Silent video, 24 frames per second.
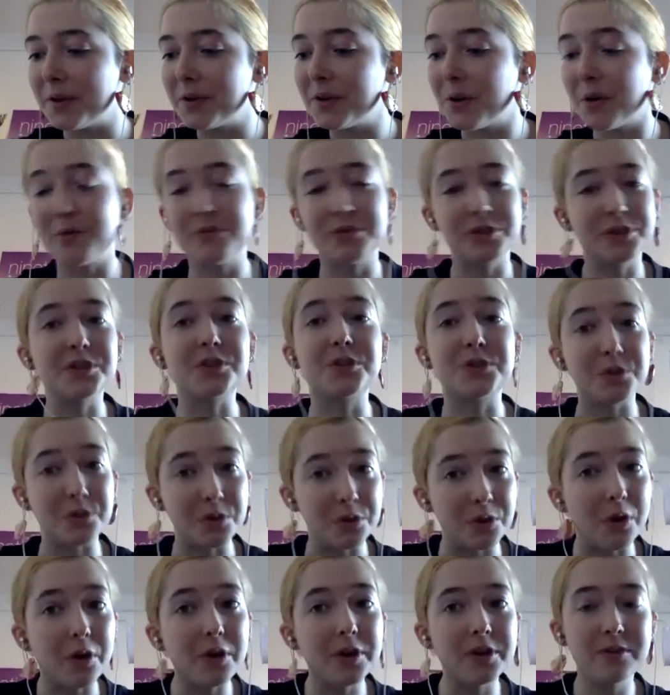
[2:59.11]
Obviously, so
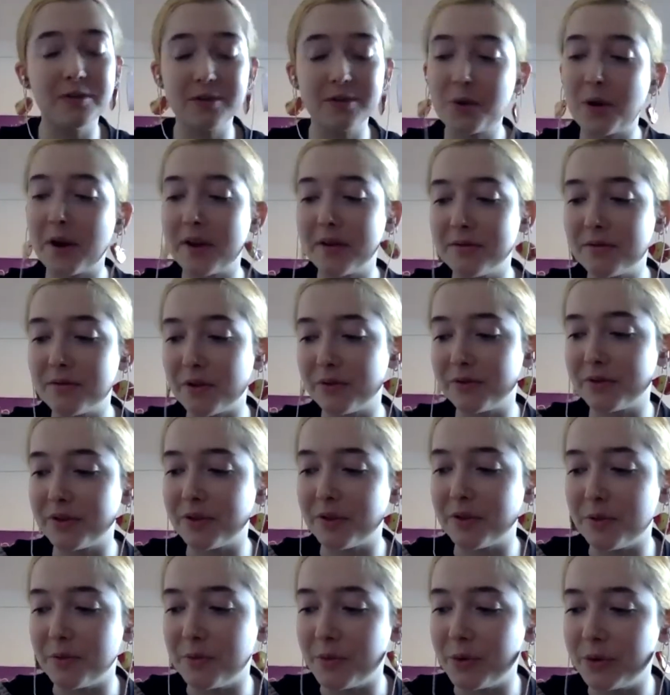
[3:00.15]
you are quite involved in
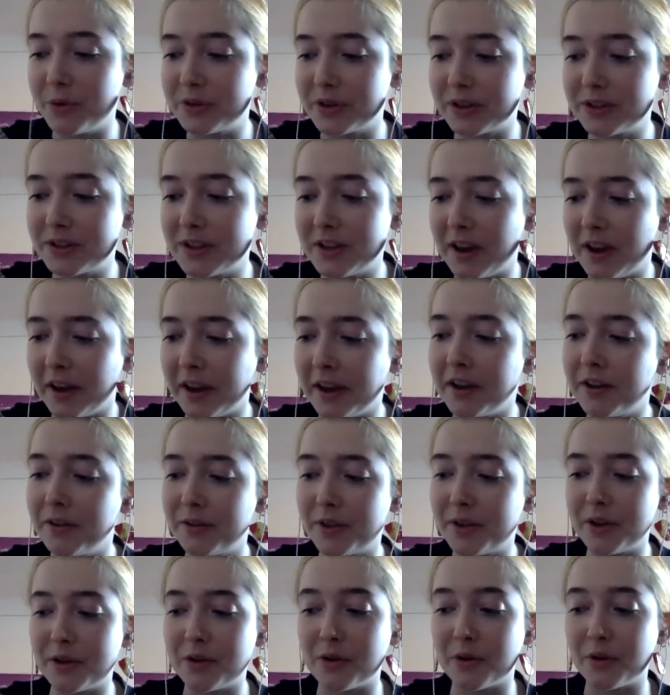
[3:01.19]
the music scene. I hear
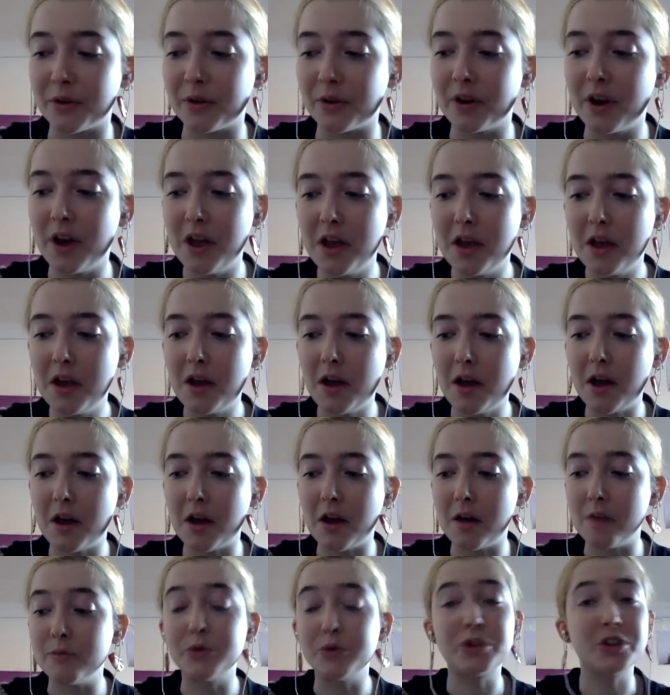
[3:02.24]
that you're
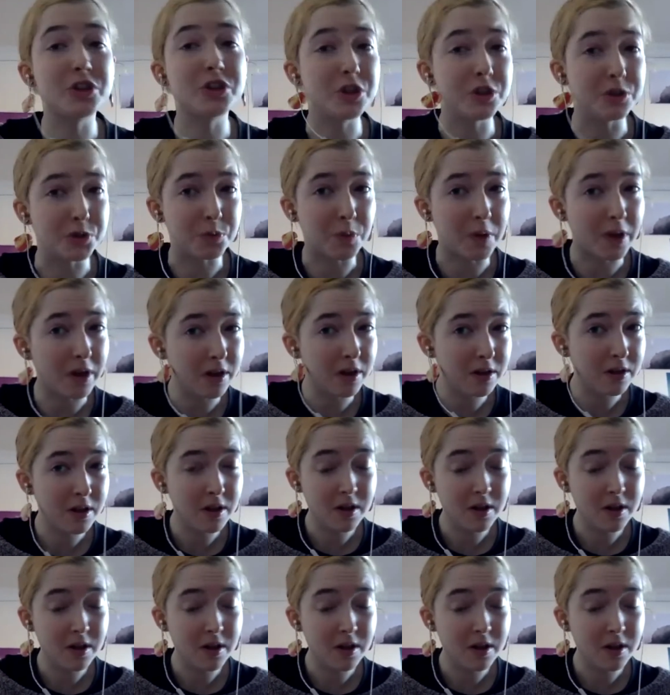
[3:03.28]
a musician as well,